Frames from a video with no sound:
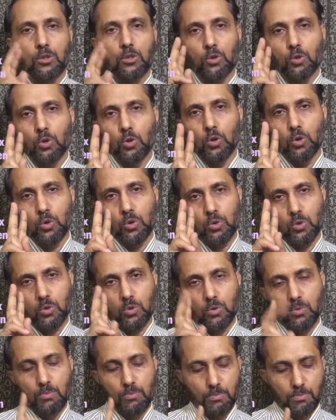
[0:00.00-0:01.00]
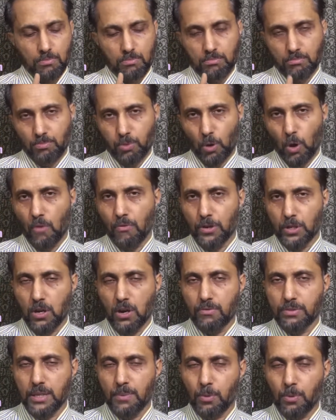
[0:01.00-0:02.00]
2 profit
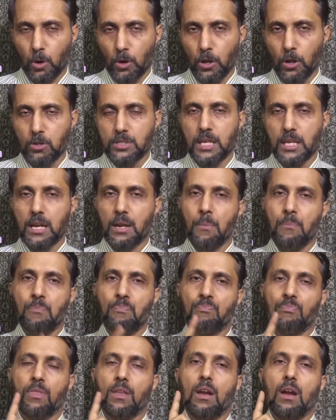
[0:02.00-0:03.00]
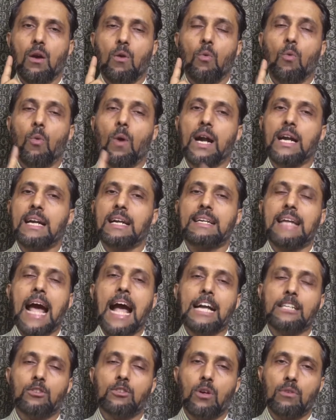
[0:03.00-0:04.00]
of the producer, 1
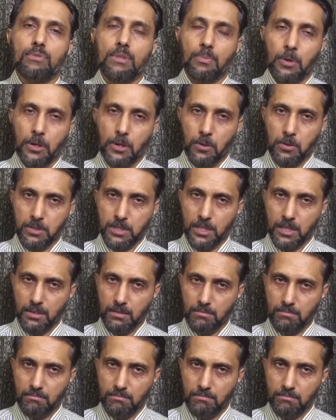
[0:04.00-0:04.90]
tax of the producer.